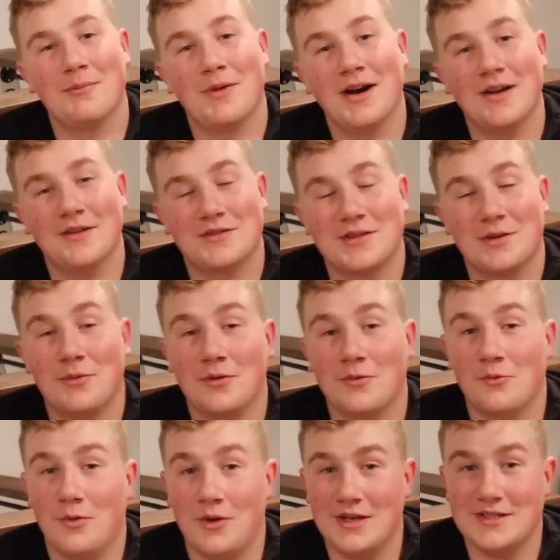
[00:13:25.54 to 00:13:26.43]
But if
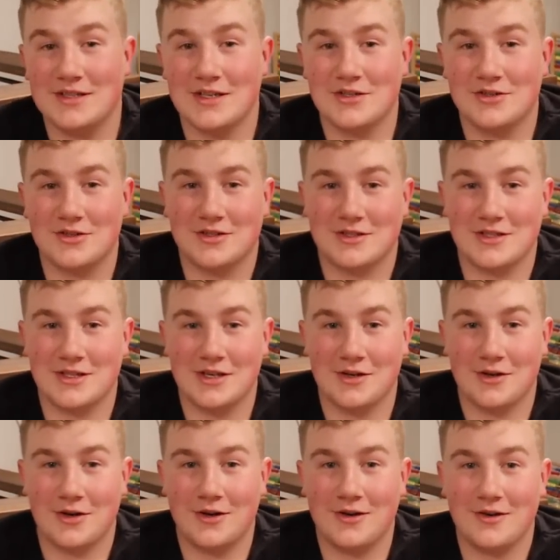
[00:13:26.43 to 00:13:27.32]
someone was interested
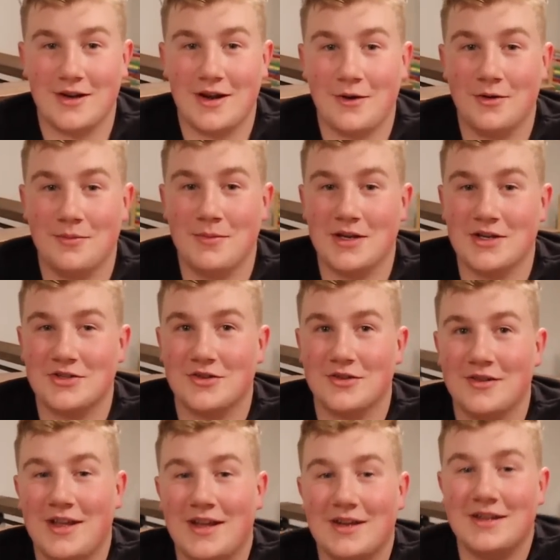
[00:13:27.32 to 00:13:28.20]
in her, I would make
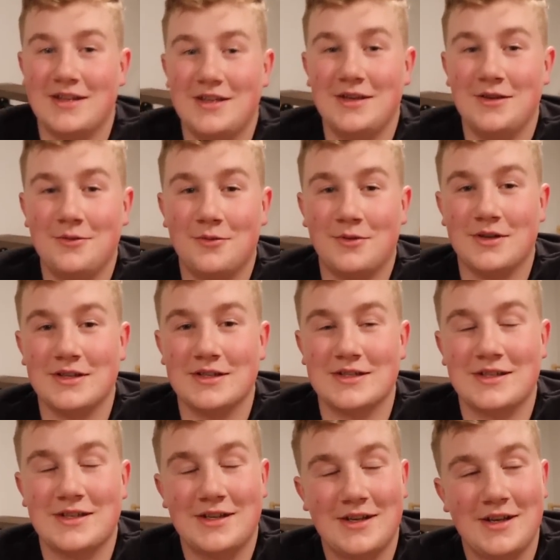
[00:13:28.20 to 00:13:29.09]
sure that he
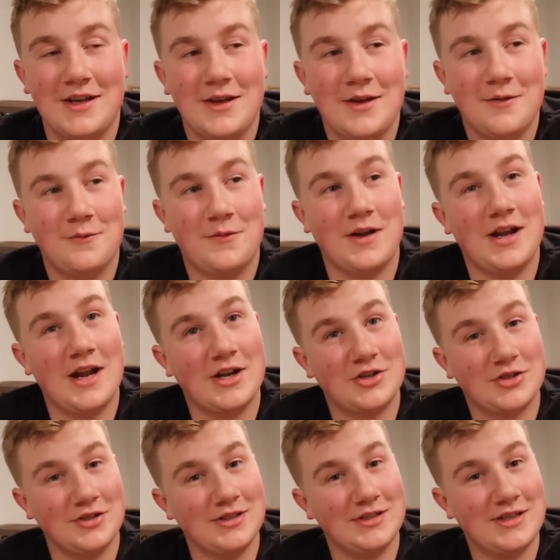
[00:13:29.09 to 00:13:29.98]
was
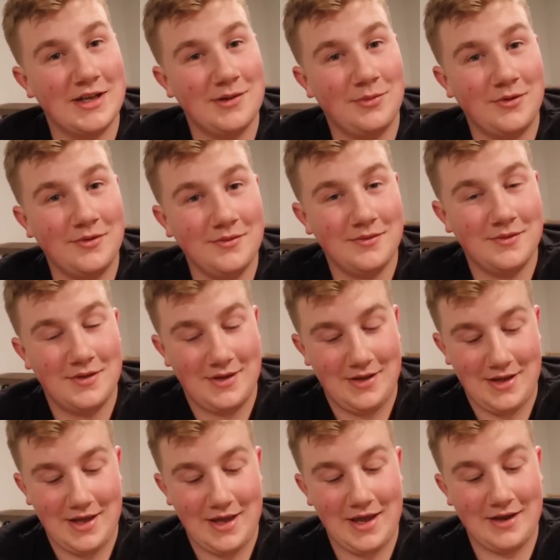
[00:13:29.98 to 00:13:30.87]
financially stable
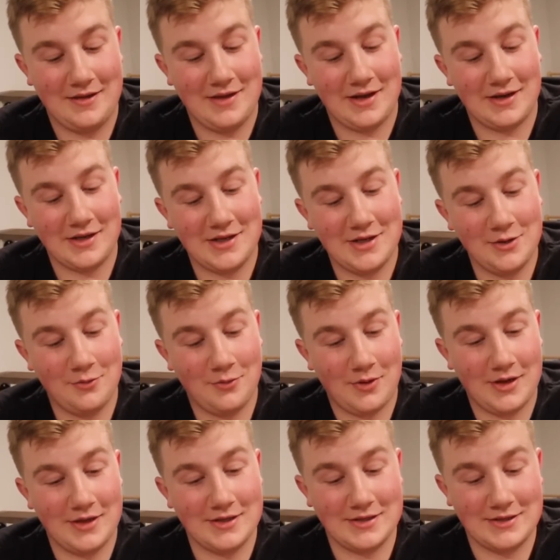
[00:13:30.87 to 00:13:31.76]
and that he
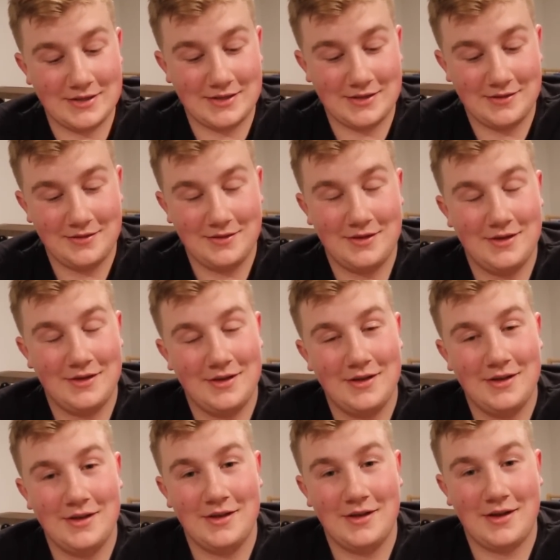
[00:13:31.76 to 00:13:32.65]
was
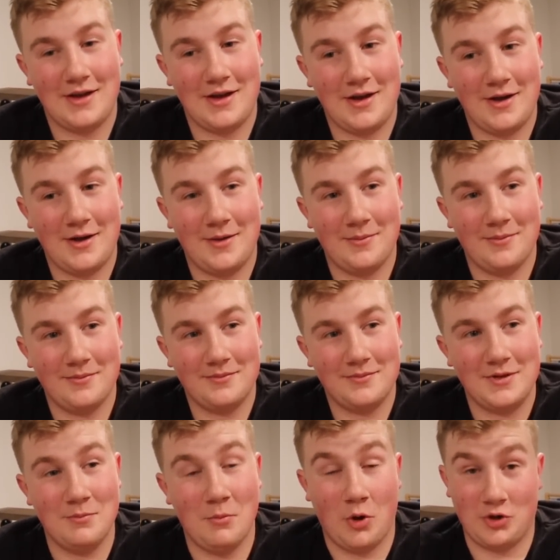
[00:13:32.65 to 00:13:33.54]
um,
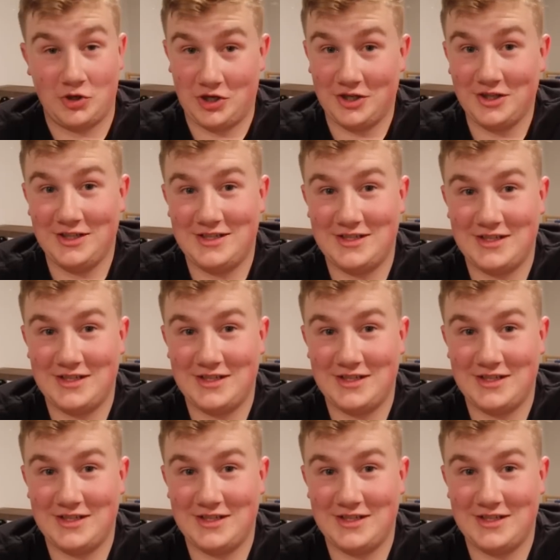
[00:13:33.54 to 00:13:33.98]
emotionally